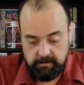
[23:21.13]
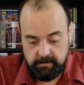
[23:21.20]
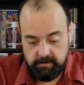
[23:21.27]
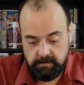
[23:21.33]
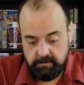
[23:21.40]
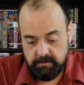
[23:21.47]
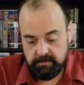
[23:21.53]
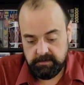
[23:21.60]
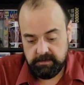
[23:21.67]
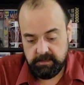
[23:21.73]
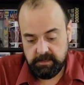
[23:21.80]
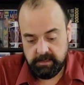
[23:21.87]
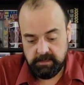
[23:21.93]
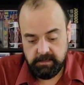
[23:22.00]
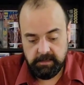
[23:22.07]
Oh, there's an
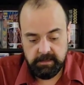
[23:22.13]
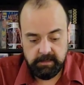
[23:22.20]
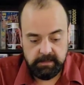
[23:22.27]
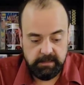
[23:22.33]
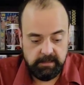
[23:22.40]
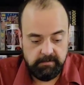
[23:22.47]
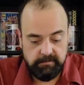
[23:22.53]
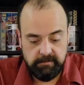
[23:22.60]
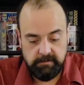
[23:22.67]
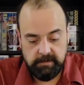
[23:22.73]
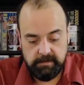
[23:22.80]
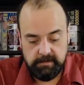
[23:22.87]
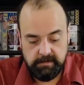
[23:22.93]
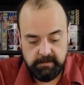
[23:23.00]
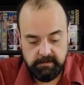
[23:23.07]
iconic cover right
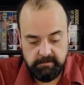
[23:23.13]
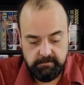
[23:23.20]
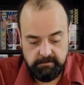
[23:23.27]
there.